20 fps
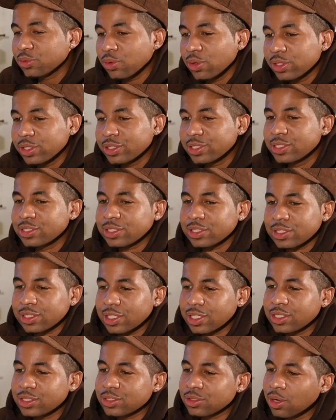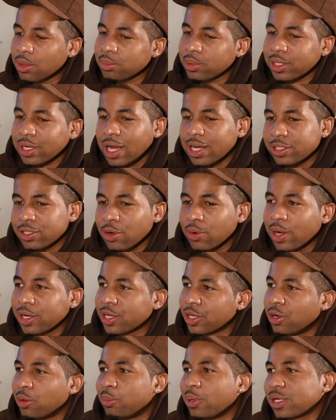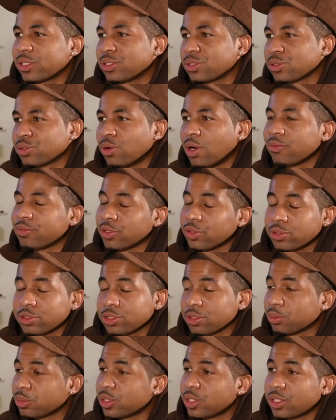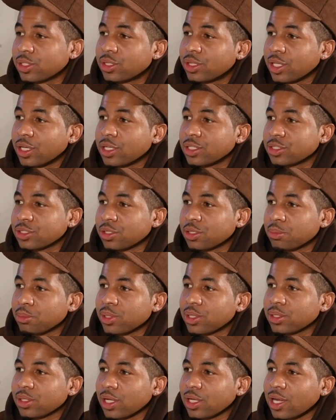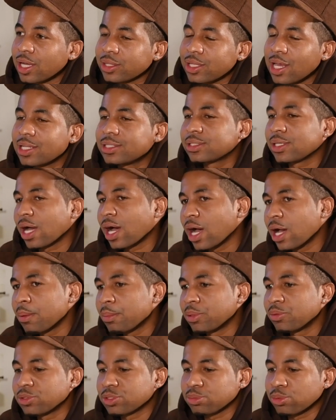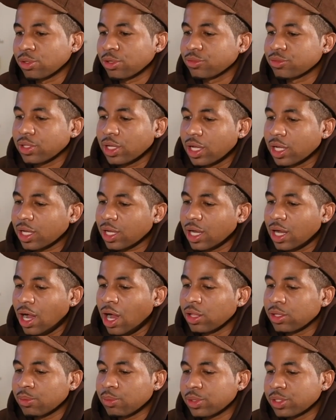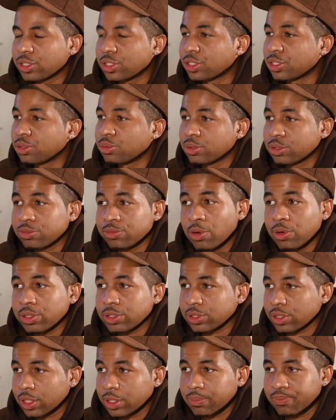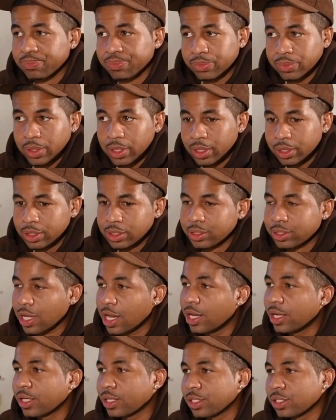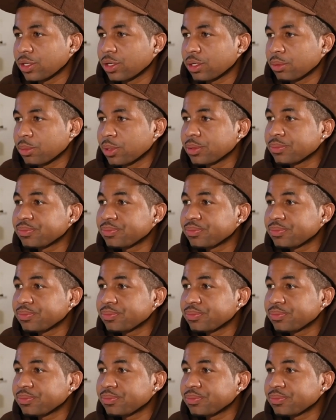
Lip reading: all of these things, though, I'm like, I know I could go back to school. I've learned so many things, you know what I mean? Like, at that time, it was more of like, all I wanted to do was focus on skating, you know what I mean?